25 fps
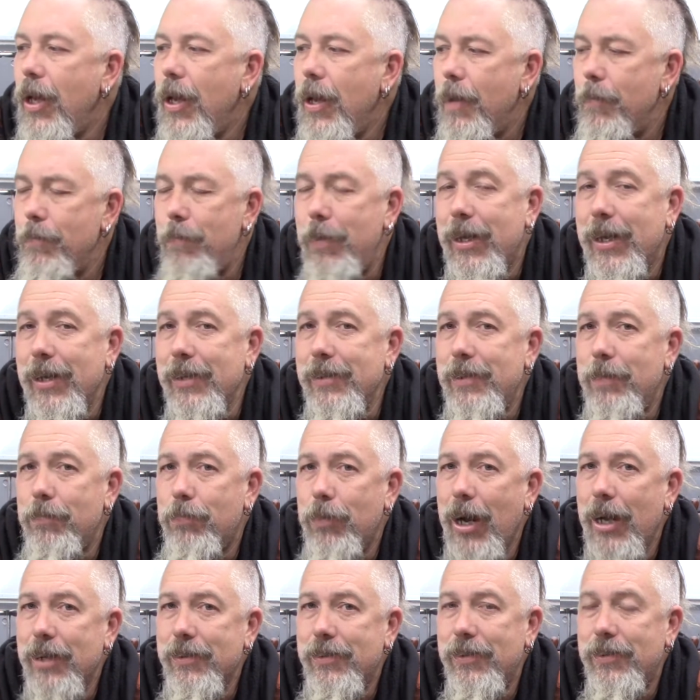Because the
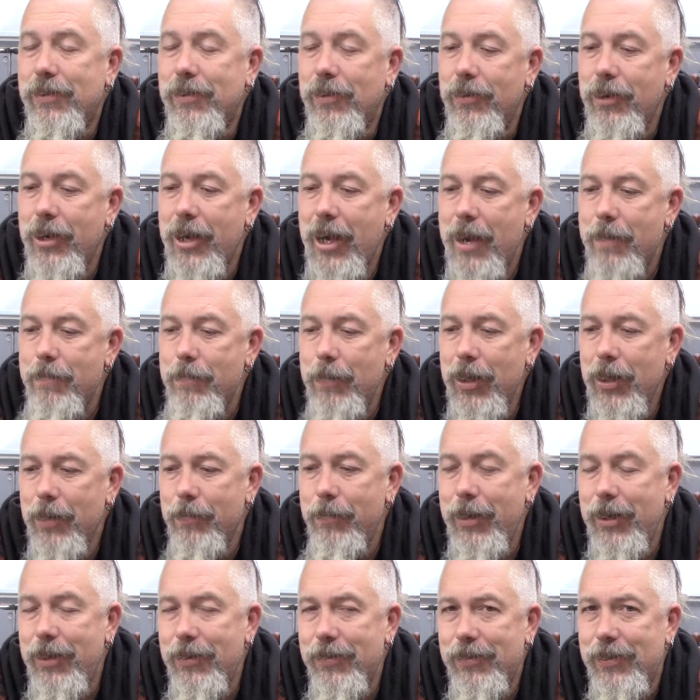brass is 38
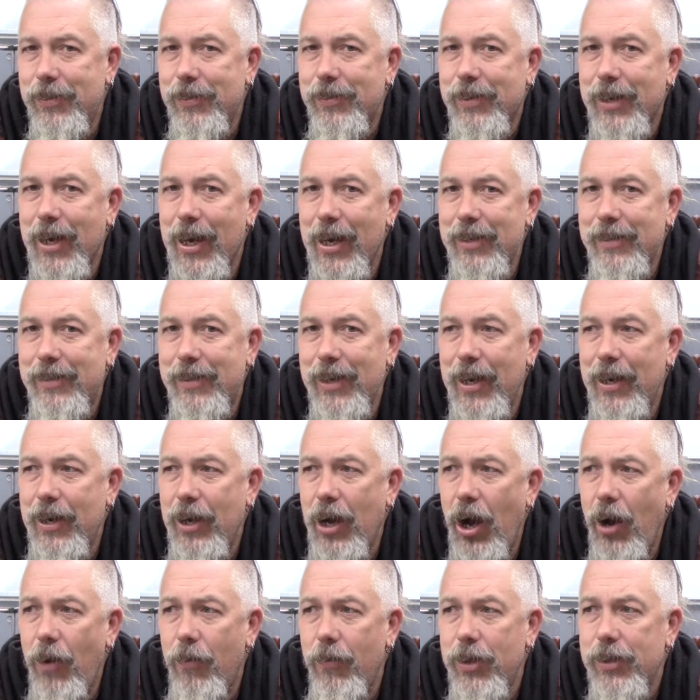millimeters, this guy said,
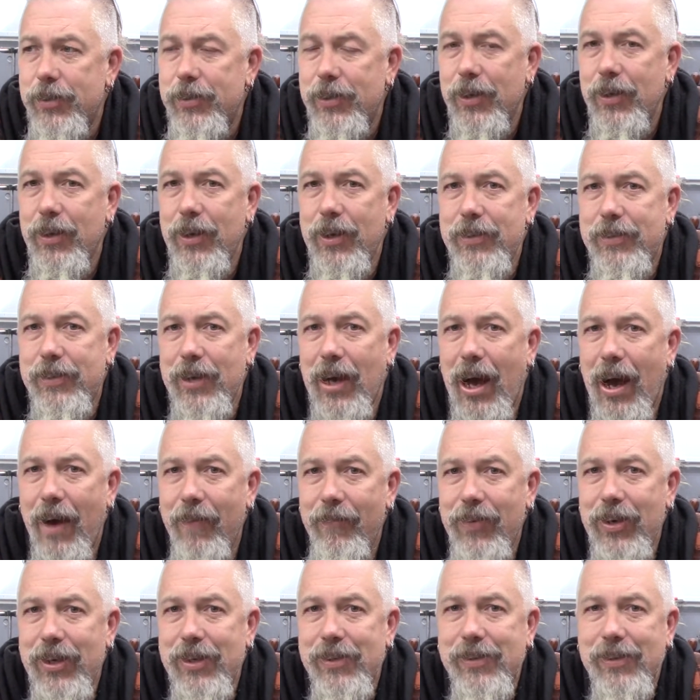oh, it's
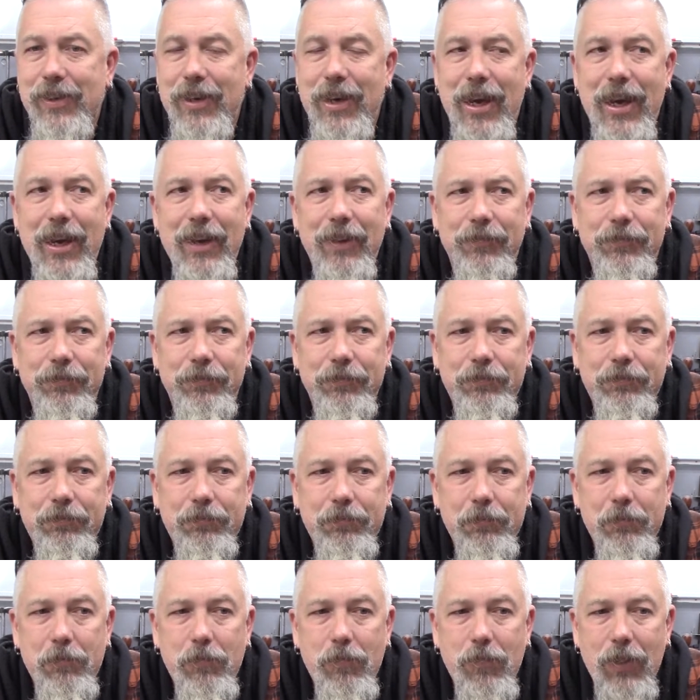obviously
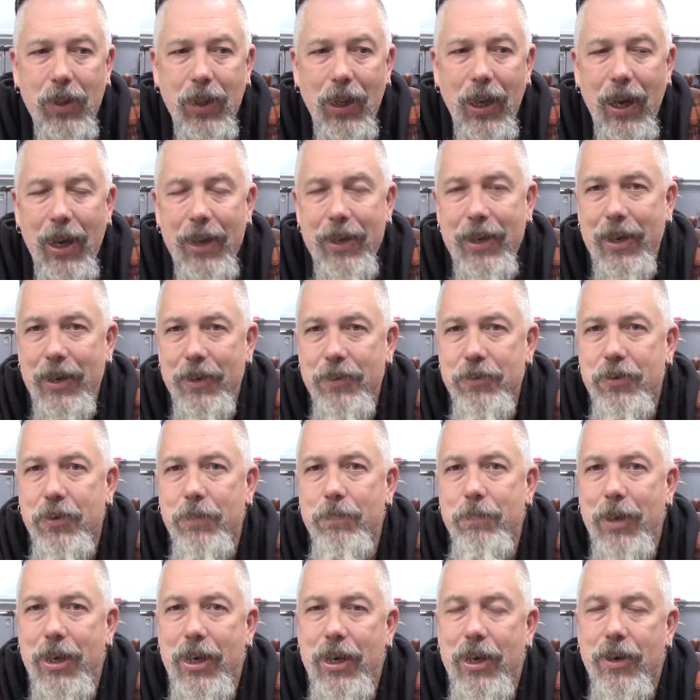an
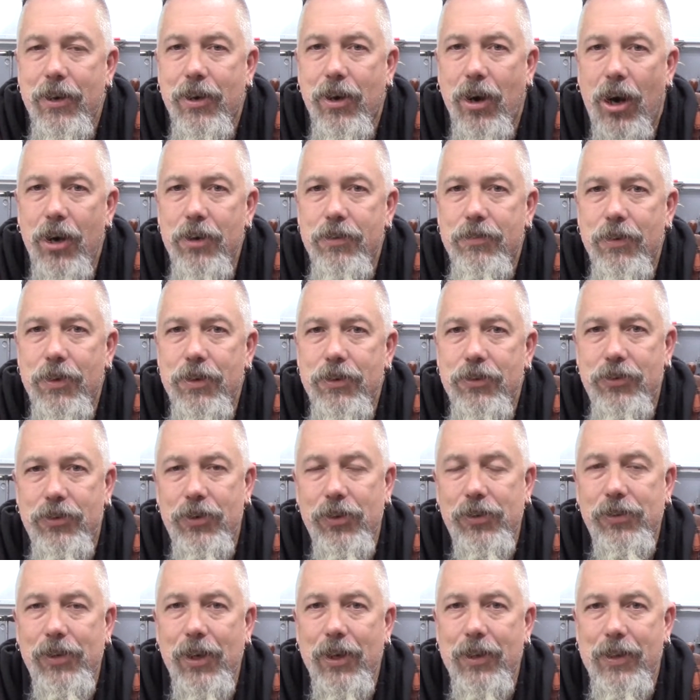intermediate cartridge,
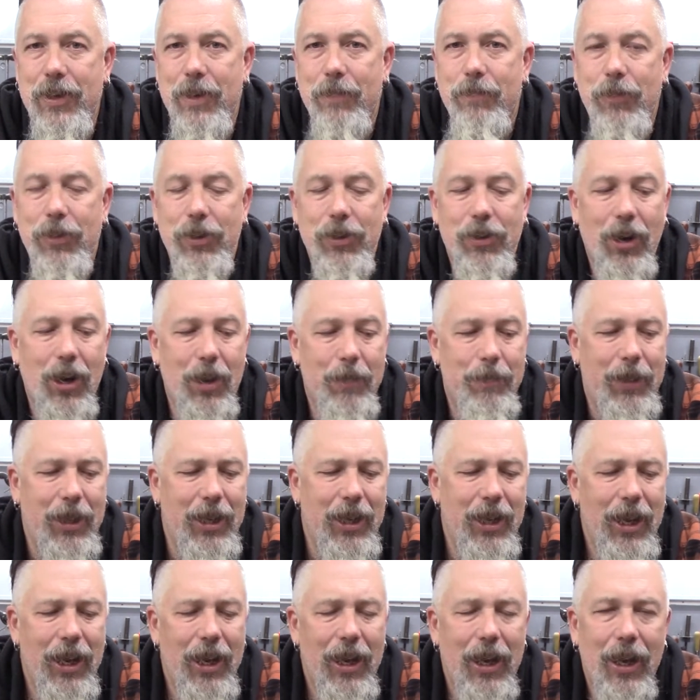just like the M1 carbine.
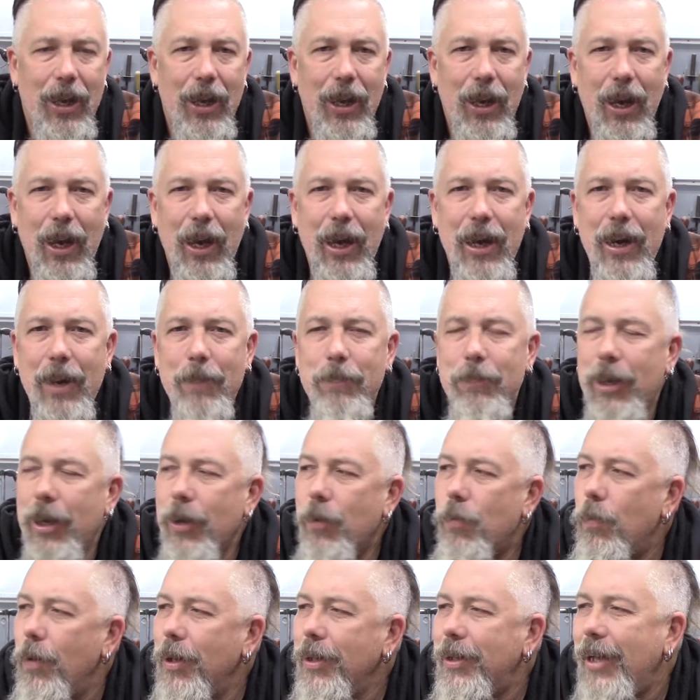And I'm
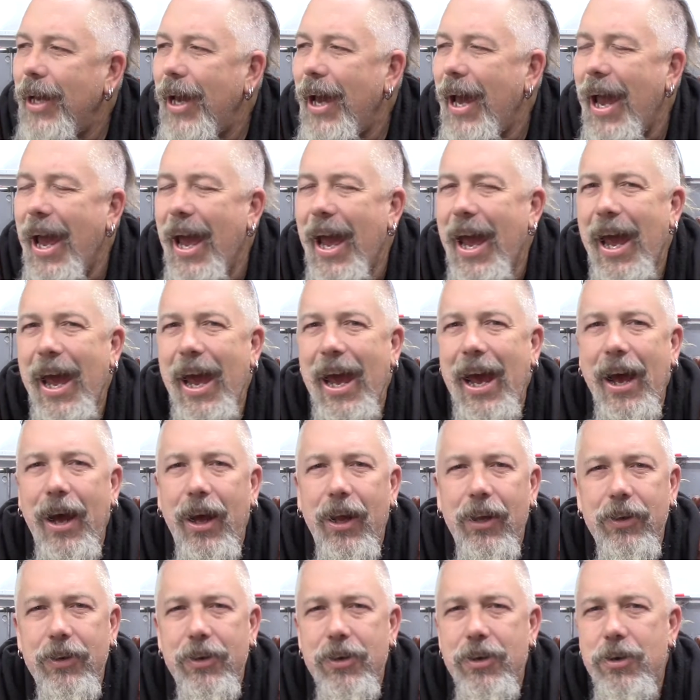like, what the
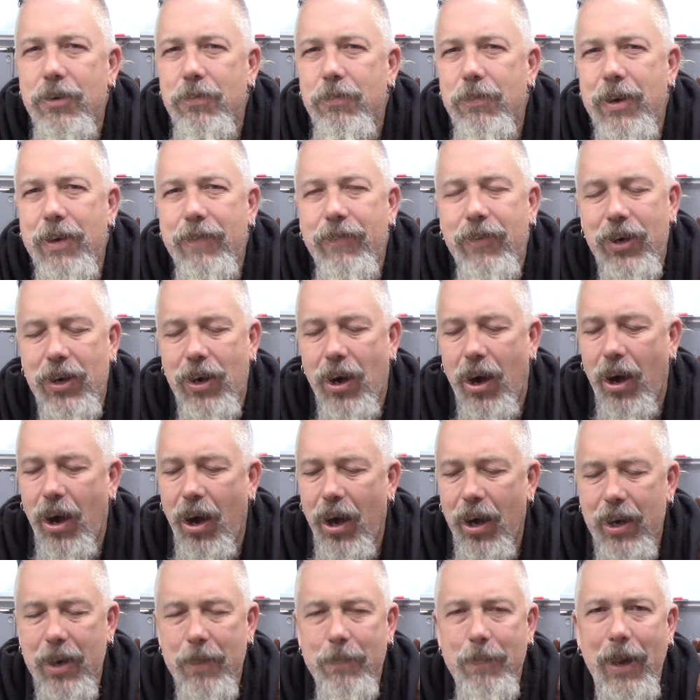hell are you even
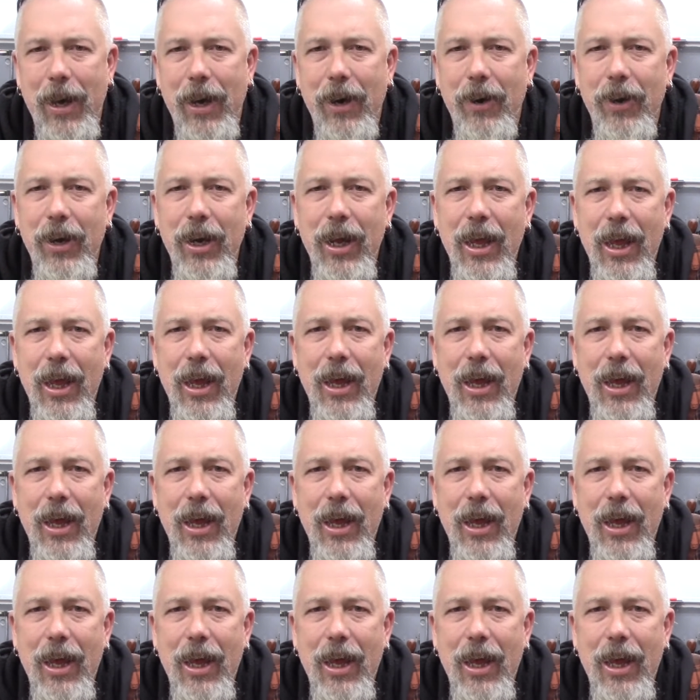on about?